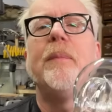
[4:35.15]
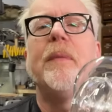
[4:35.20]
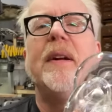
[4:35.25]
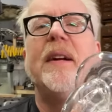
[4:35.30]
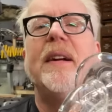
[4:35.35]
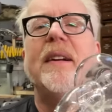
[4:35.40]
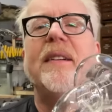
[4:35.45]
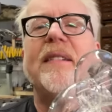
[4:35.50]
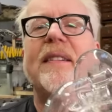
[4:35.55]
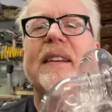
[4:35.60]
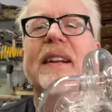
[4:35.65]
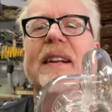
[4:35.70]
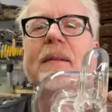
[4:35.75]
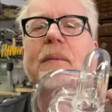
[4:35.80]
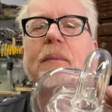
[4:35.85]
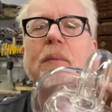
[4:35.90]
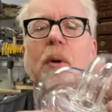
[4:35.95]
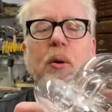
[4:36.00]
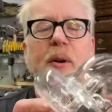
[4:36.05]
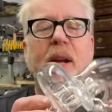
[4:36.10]
is
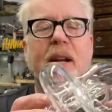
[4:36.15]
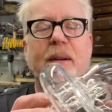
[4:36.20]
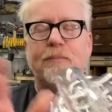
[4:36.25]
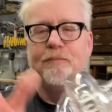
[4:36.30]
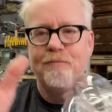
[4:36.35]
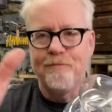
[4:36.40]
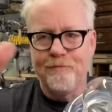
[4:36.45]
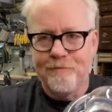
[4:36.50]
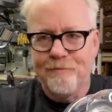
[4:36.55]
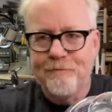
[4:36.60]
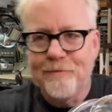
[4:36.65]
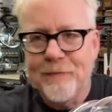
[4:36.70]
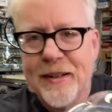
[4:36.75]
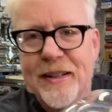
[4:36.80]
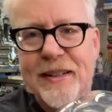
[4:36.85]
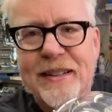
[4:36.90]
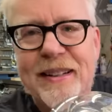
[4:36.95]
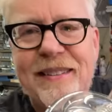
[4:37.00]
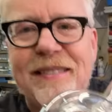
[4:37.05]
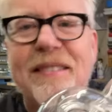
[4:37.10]
that, okay,
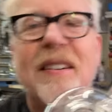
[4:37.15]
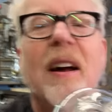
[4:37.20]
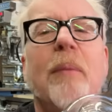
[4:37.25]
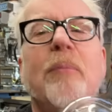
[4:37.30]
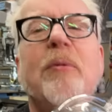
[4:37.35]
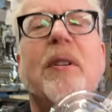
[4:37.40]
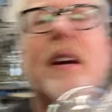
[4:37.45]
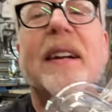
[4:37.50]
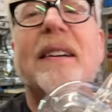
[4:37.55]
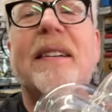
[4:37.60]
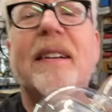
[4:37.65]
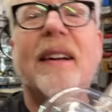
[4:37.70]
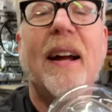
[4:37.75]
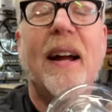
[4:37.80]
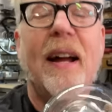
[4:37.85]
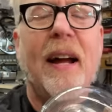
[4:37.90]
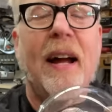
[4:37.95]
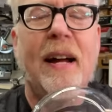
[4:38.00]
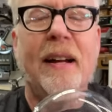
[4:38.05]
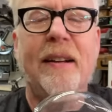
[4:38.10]
this object
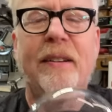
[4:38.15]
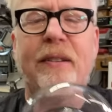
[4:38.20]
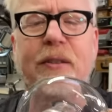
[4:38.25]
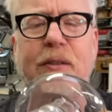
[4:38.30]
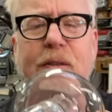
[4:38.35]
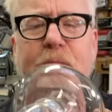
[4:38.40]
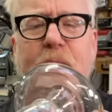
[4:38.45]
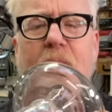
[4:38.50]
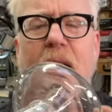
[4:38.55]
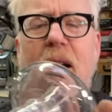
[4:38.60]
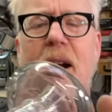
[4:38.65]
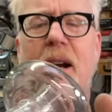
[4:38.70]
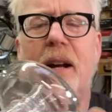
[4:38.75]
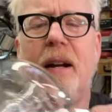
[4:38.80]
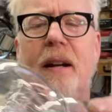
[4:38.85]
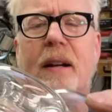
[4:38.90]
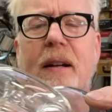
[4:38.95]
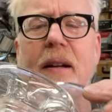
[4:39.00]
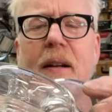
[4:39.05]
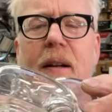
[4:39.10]
has
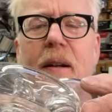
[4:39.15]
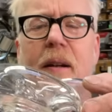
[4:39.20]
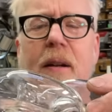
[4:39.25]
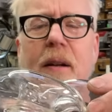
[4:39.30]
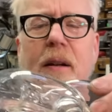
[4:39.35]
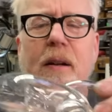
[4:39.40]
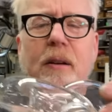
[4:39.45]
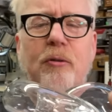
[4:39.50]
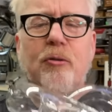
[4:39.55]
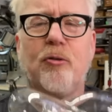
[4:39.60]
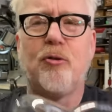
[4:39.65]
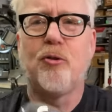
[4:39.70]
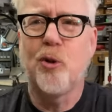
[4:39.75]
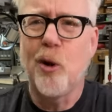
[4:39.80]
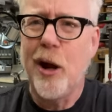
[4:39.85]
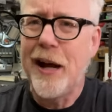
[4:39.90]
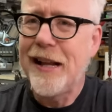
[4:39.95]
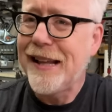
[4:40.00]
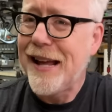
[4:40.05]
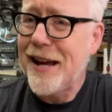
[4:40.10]
uh,
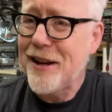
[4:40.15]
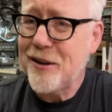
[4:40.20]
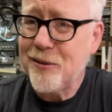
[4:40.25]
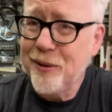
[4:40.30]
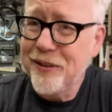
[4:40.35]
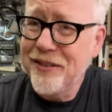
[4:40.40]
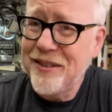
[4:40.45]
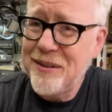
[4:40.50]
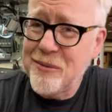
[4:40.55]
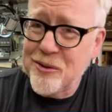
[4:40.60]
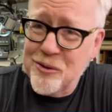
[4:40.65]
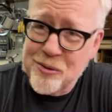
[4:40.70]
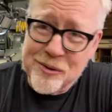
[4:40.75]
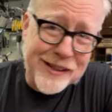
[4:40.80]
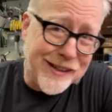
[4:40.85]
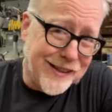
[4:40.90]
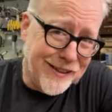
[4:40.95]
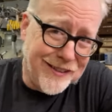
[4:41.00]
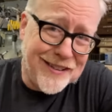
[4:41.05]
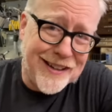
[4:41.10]
trilateral
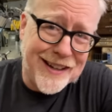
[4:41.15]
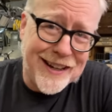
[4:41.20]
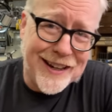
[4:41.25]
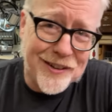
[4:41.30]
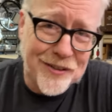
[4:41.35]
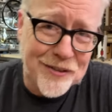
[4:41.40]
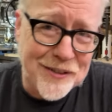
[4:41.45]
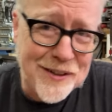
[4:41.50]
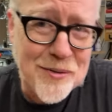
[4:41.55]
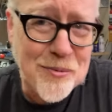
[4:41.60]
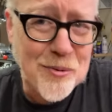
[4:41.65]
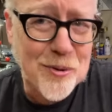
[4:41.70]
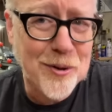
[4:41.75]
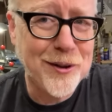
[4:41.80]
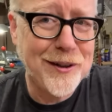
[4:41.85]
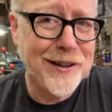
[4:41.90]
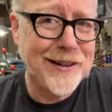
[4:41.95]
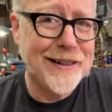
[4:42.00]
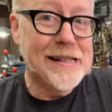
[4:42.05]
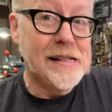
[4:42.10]
symmetry. Is that actually a
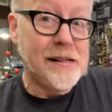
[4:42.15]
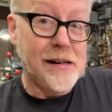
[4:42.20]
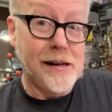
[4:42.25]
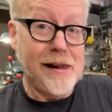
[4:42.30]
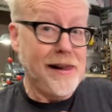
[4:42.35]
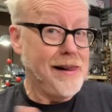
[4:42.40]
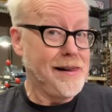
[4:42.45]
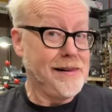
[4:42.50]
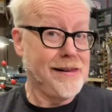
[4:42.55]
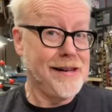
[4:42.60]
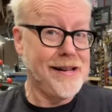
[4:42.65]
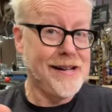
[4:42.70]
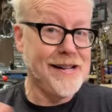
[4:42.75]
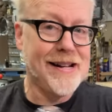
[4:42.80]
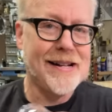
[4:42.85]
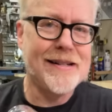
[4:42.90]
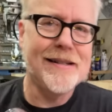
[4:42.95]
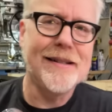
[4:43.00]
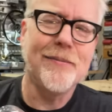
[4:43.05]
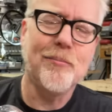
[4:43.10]
word?
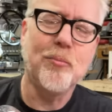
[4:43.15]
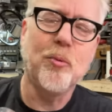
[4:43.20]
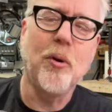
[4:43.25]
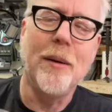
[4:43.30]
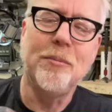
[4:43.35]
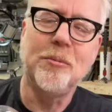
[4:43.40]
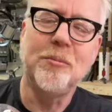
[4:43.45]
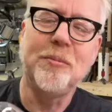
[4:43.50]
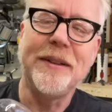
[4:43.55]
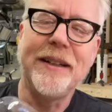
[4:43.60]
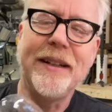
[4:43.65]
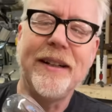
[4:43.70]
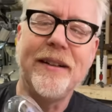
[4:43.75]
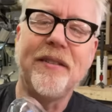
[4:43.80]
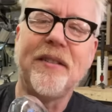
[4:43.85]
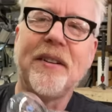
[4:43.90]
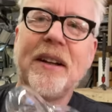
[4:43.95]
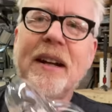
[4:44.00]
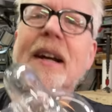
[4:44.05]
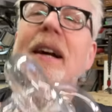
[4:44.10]
It probably
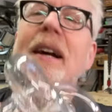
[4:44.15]
is.